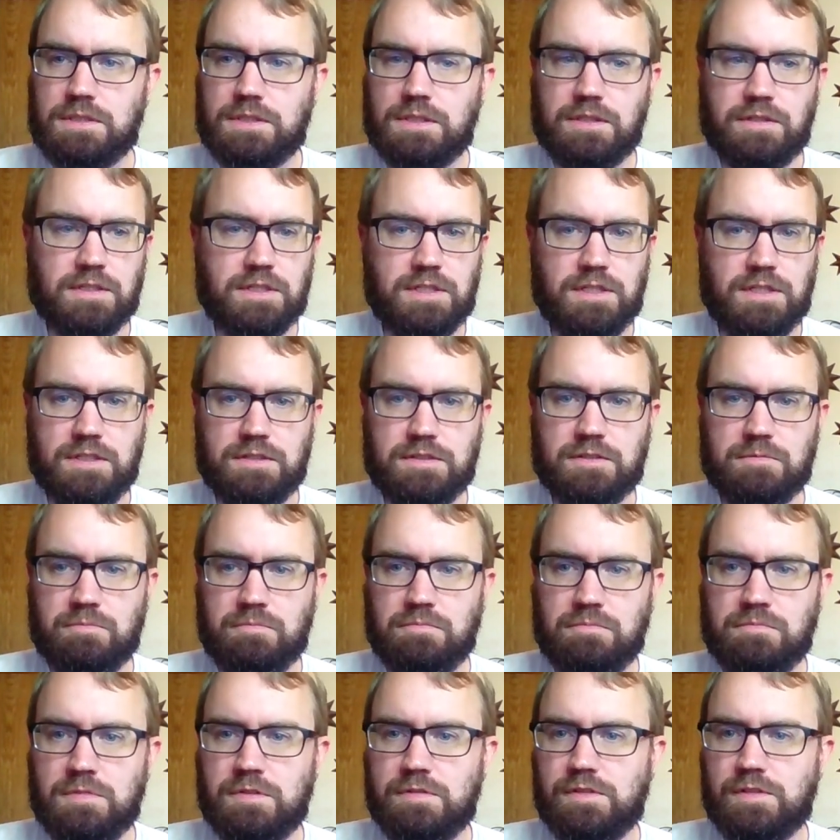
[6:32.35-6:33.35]
I think he's a
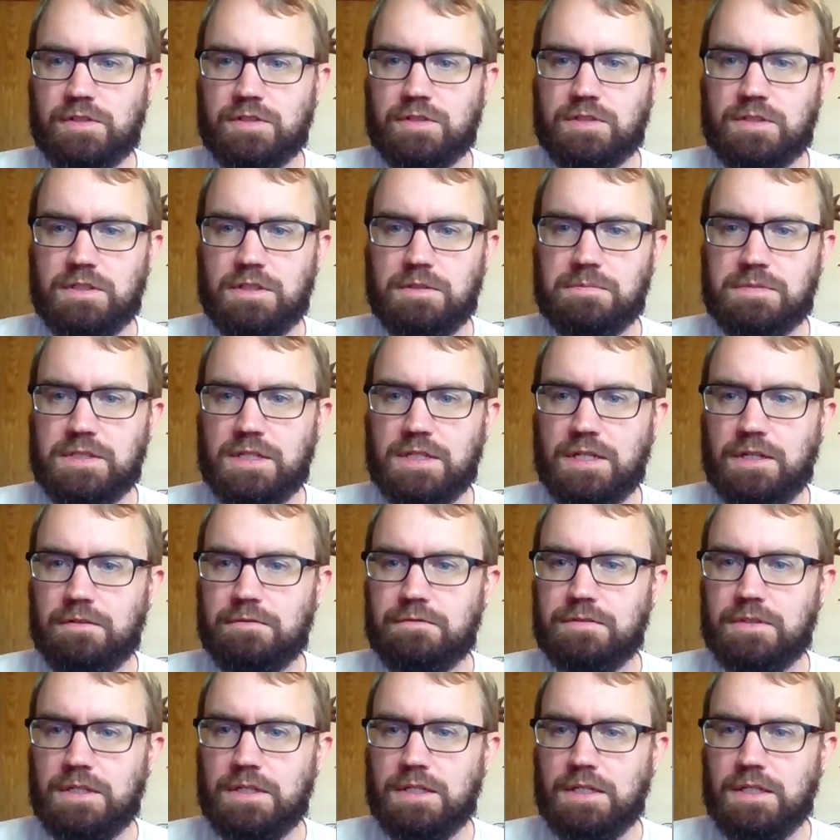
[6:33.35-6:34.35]
musician
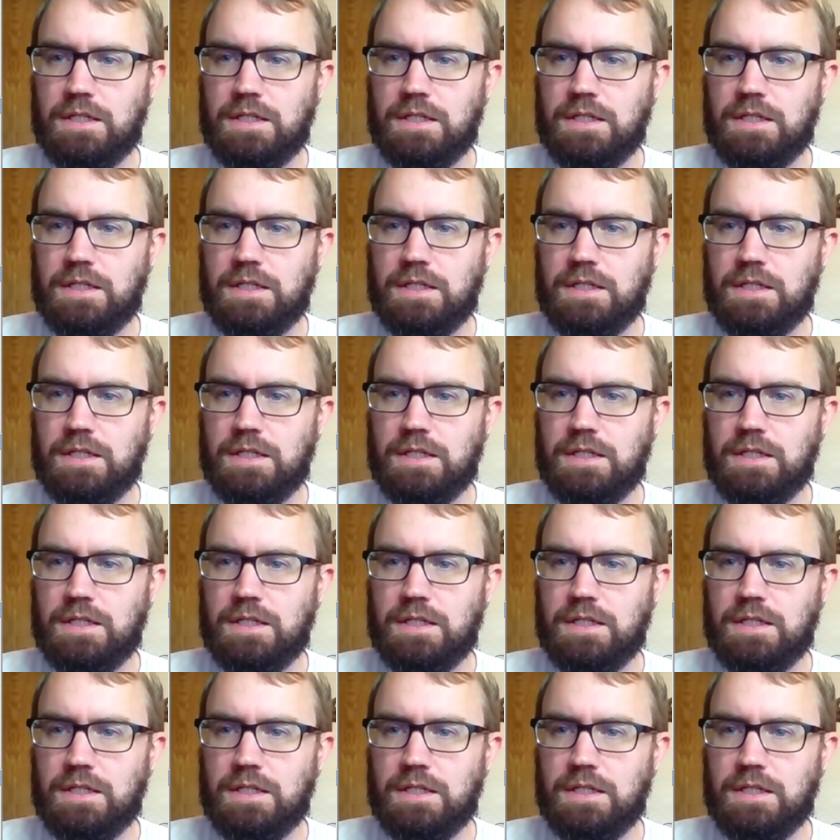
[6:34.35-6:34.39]
himself.